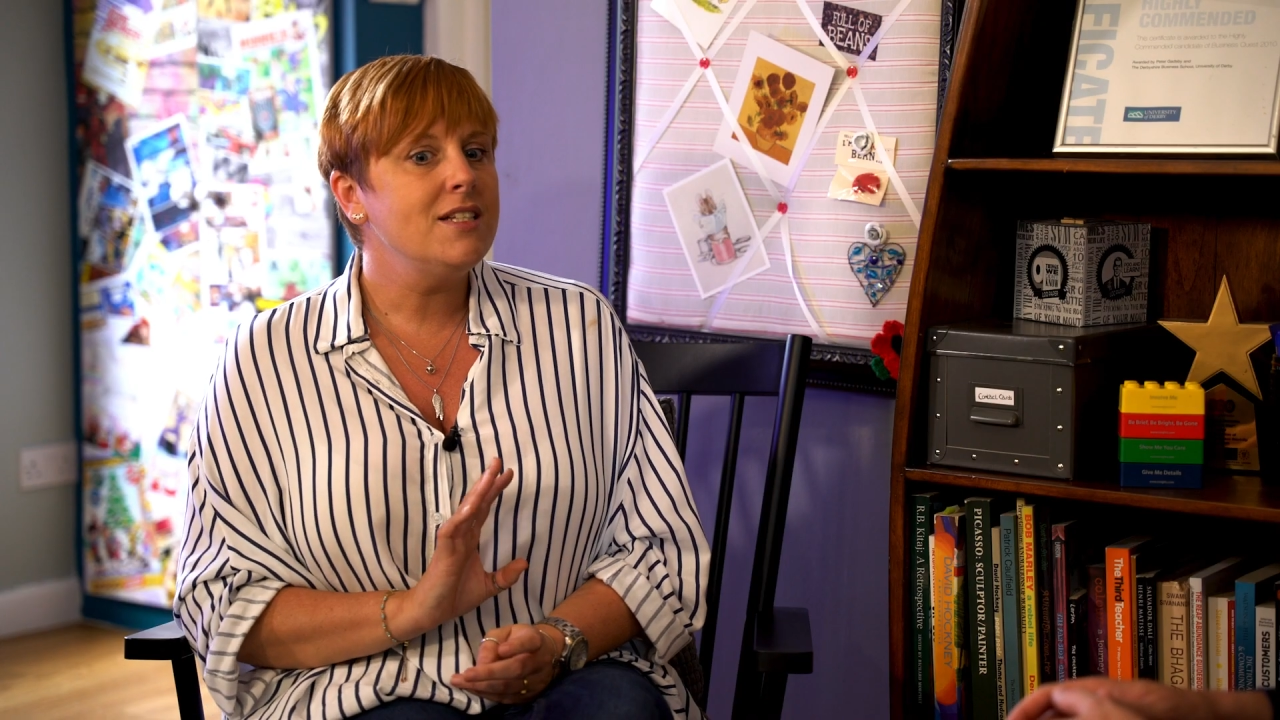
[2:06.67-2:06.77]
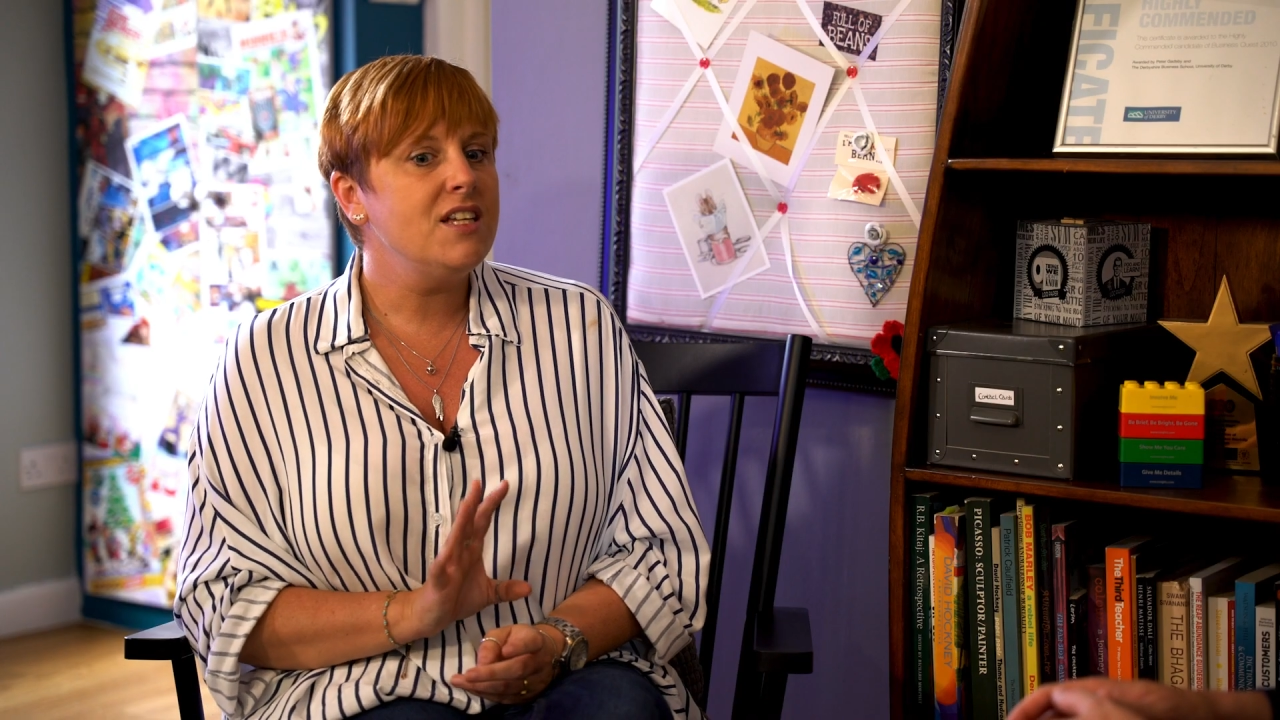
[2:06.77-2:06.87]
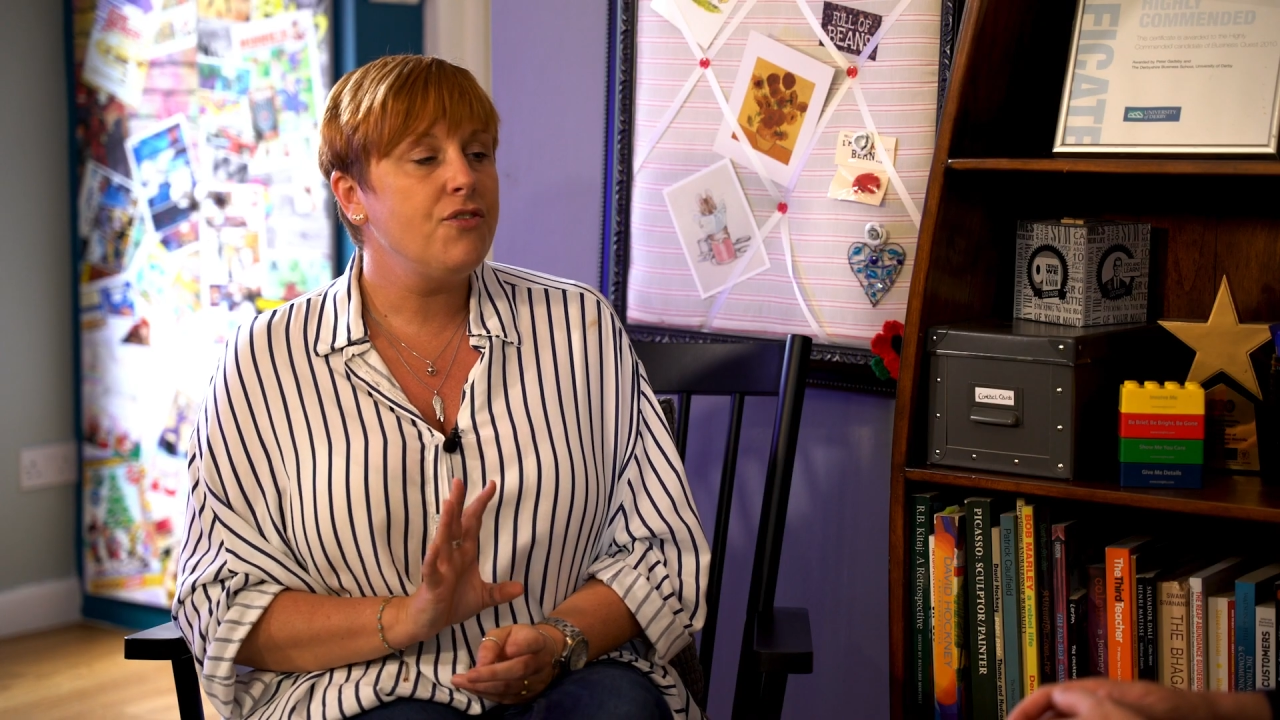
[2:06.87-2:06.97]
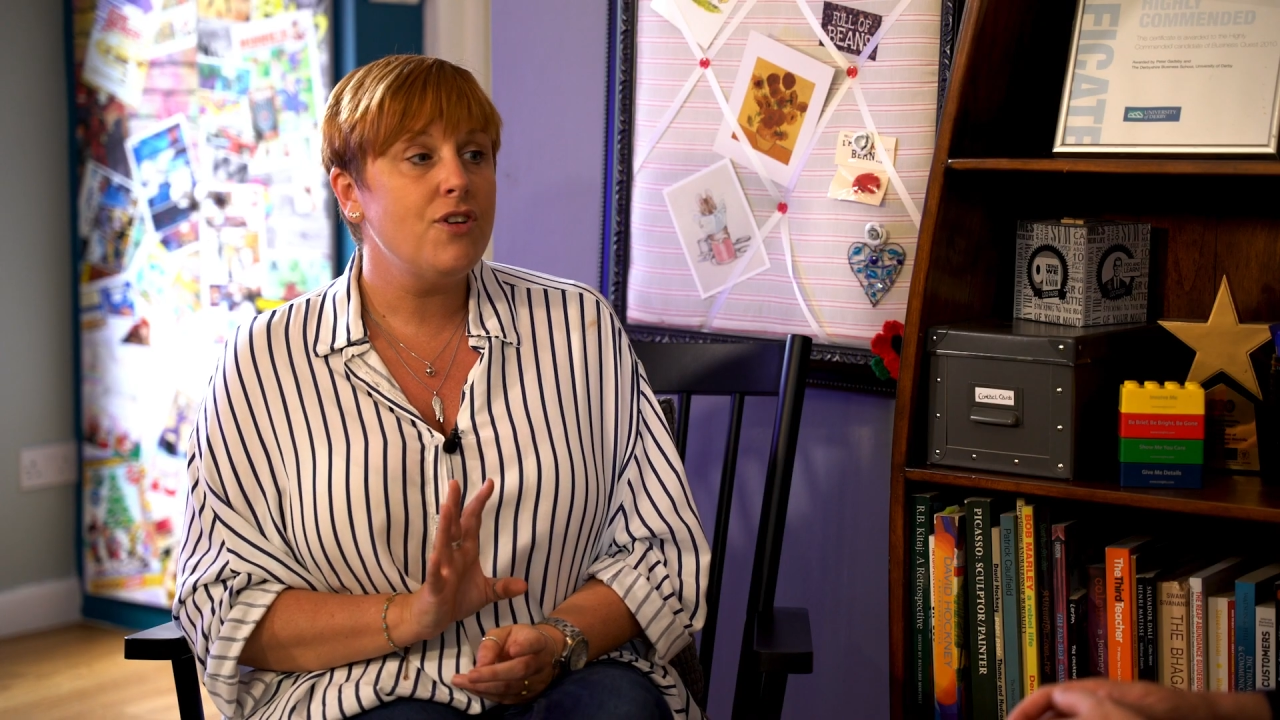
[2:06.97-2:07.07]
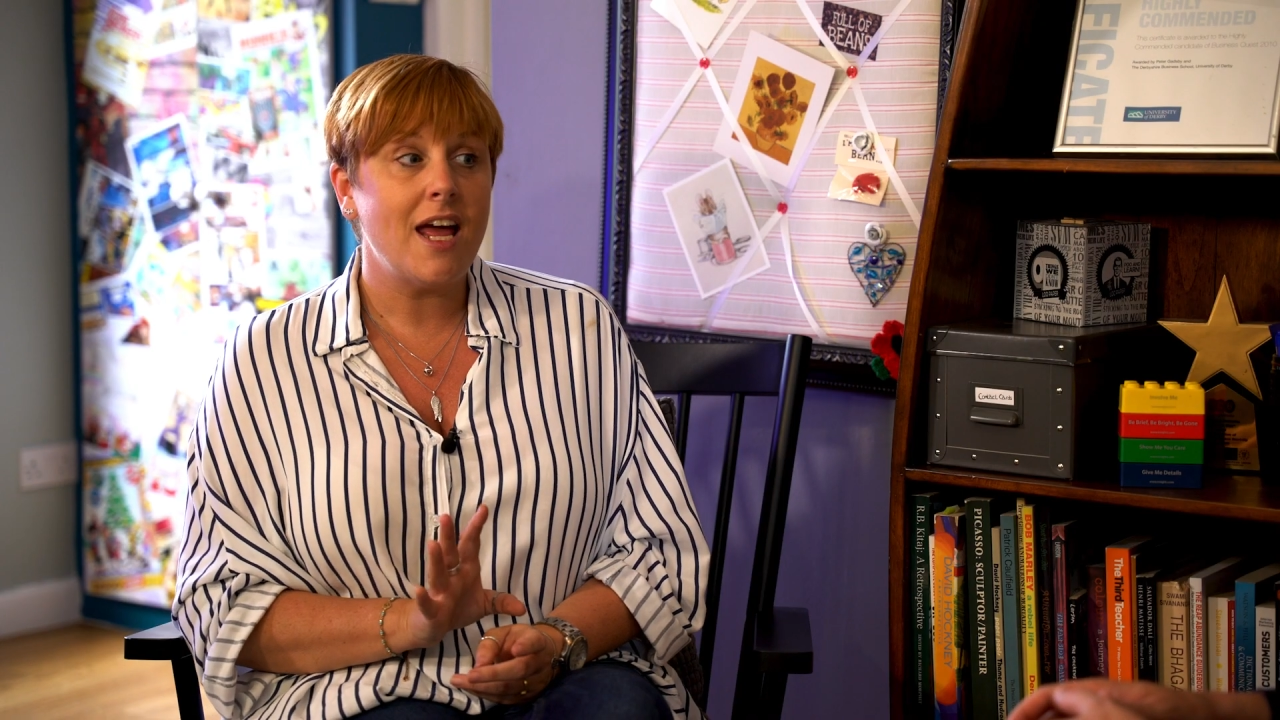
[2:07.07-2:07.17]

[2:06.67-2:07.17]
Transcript: different